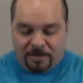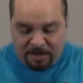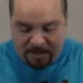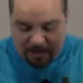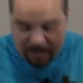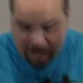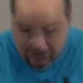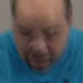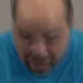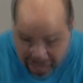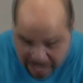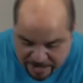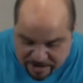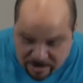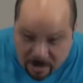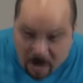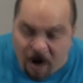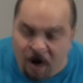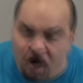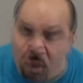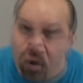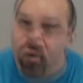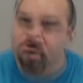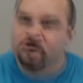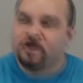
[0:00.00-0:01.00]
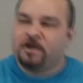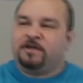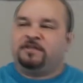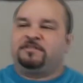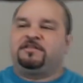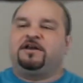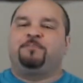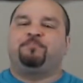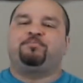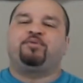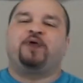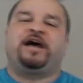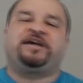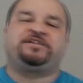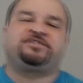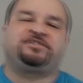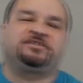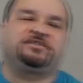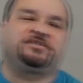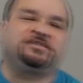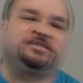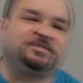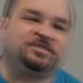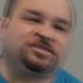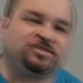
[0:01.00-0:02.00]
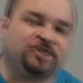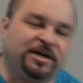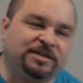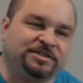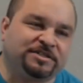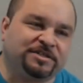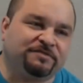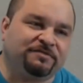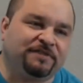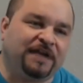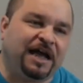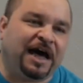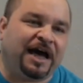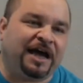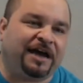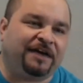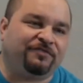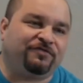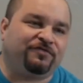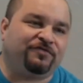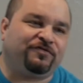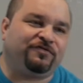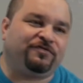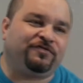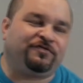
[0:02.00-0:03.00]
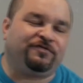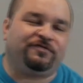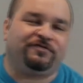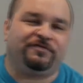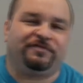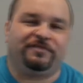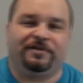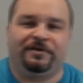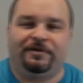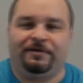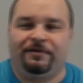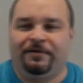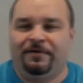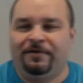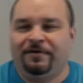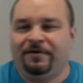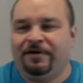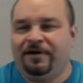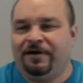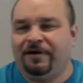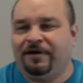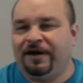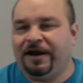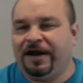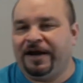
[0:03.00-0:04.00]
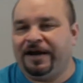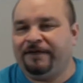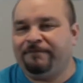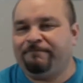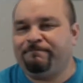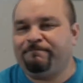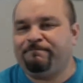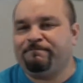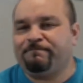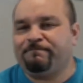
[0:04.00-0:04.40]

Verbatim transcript: I know the pressures and stress of life. All right?